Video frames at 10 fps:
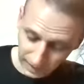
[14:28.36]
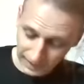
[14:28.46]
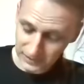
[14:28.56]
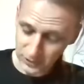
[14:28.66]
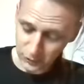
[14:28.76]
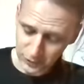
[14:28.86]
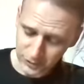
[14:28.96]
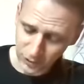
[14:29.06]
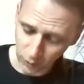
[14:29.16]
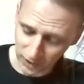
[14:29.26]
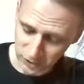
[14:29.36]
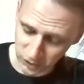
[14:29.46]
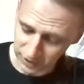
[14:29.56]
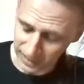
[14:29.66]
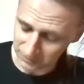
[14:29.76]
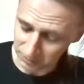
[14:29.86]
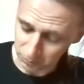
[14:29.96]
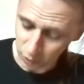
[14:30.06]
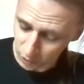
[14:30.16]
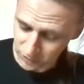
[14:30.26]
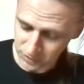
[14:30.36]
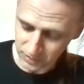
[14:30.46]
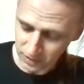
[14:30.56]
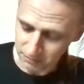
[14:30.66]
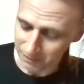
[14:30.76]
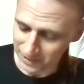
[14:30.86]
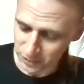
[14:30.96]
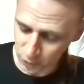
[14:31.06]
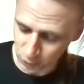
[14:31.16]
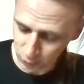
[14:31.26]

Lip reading: As soon as the question had been put, Master